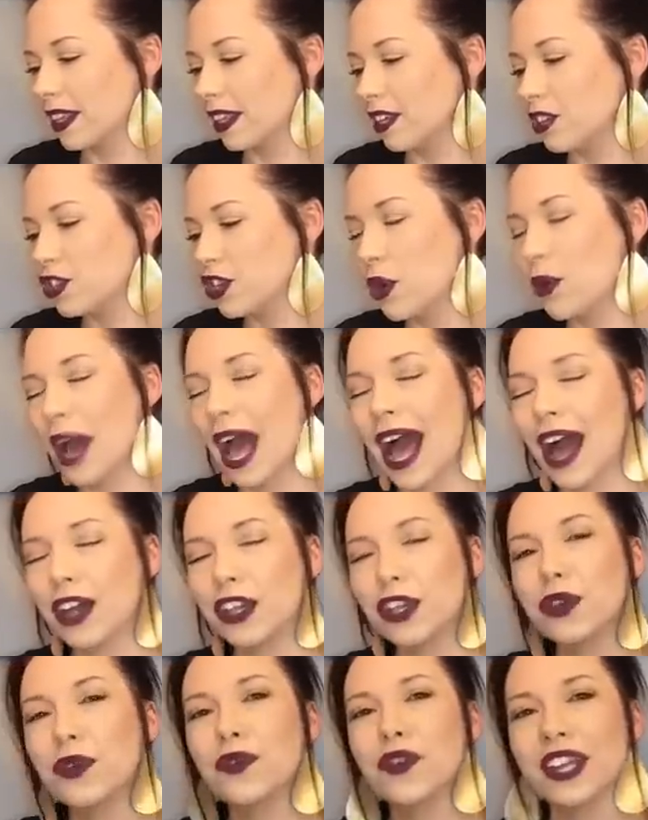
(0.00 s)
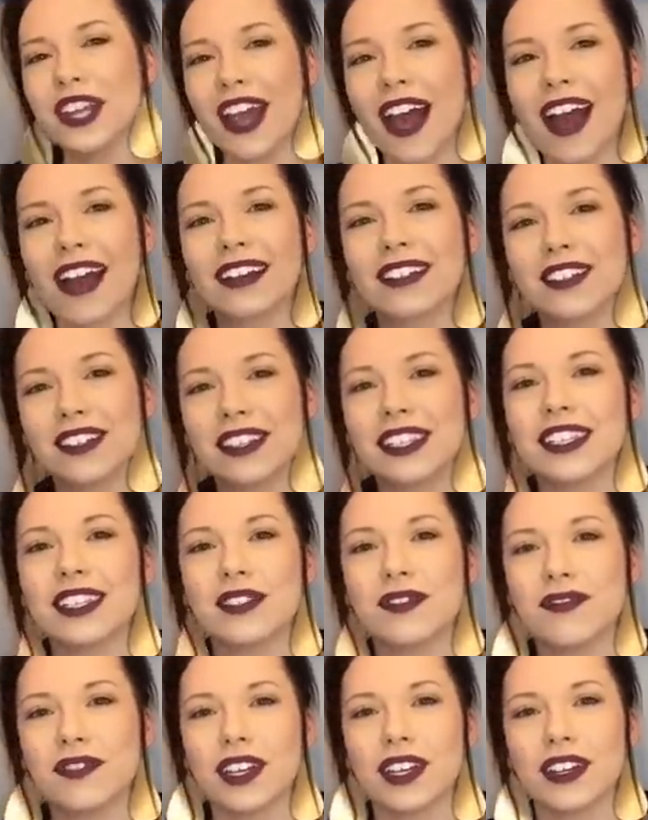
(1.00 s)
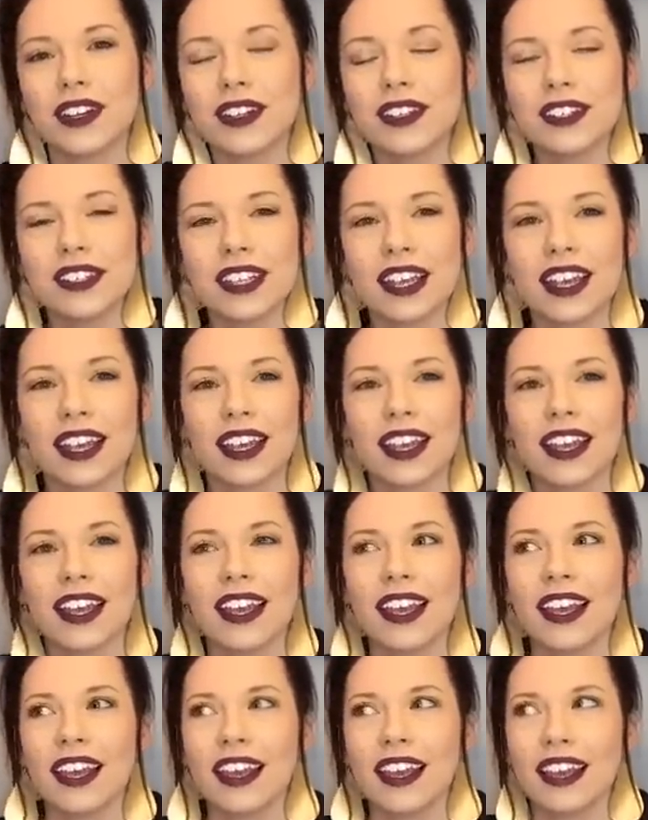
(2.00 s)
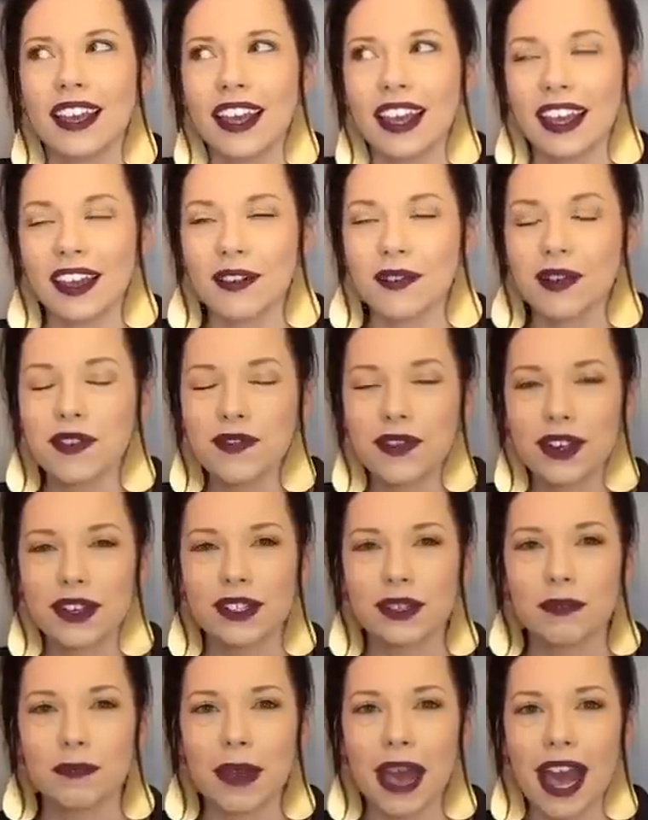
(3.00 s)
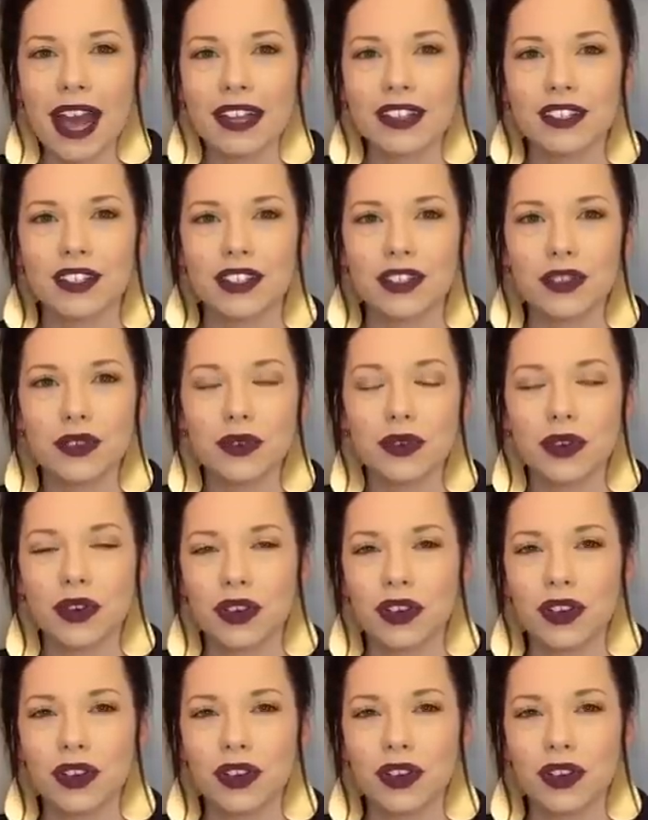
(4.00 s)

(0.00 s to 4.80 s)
so, how you react to these fears, it reverts back to